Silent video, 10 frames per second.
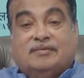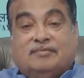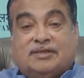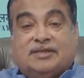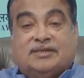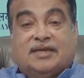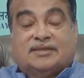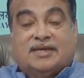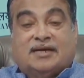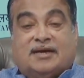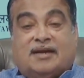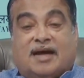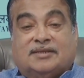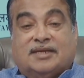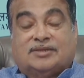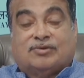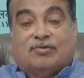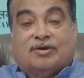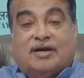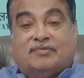which is the second largest
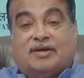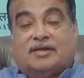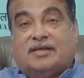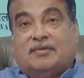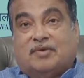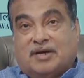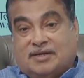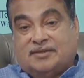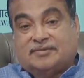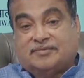road network in the world.